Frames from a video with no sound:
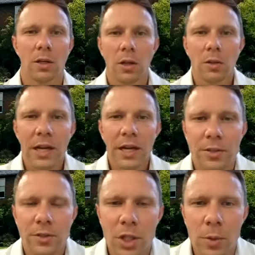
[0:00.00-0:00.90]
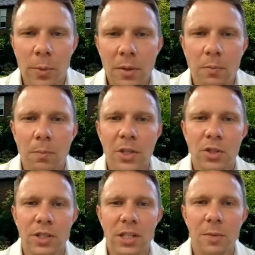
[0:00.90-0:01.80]
Hello, ladies and gentlemen.
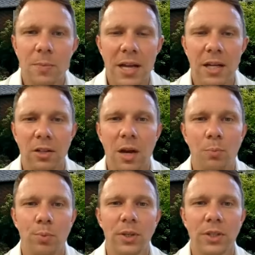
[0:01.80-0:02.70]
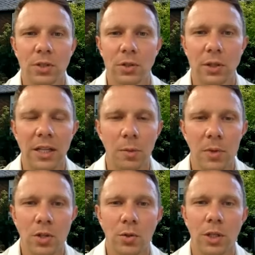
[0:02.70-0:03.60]
Mr. C back here at Bristol
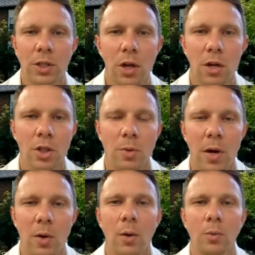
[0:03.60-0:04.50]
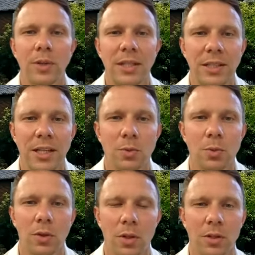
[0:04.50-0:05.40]
Elementary to talk to you about what recess
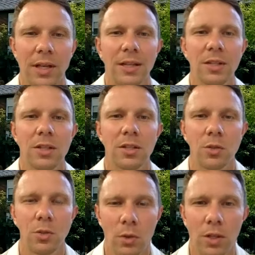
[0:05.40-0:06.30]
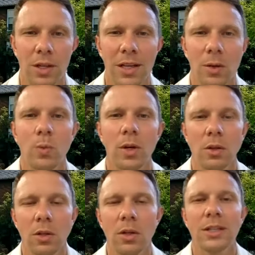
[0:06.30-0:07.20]
will look like this school year. It
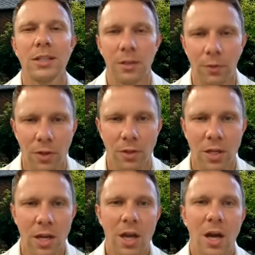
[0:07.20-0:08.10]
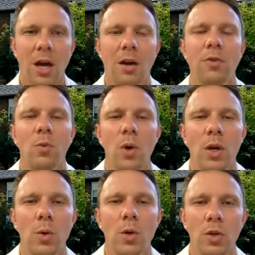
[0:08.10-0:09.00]
will look different from
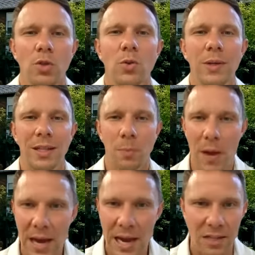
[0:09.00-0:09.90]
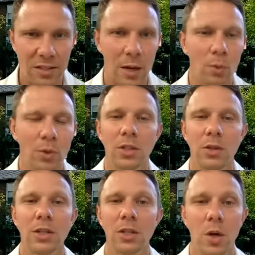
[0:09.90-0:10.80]
what you are used to in the past. Now, we'll
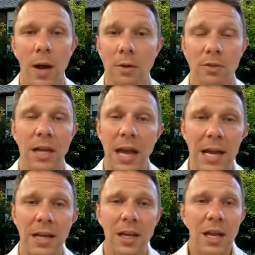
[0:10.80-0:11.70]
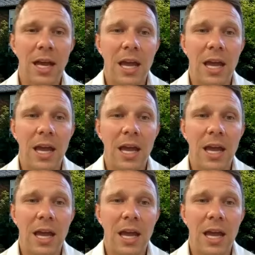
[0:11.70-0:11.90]
still get to go outside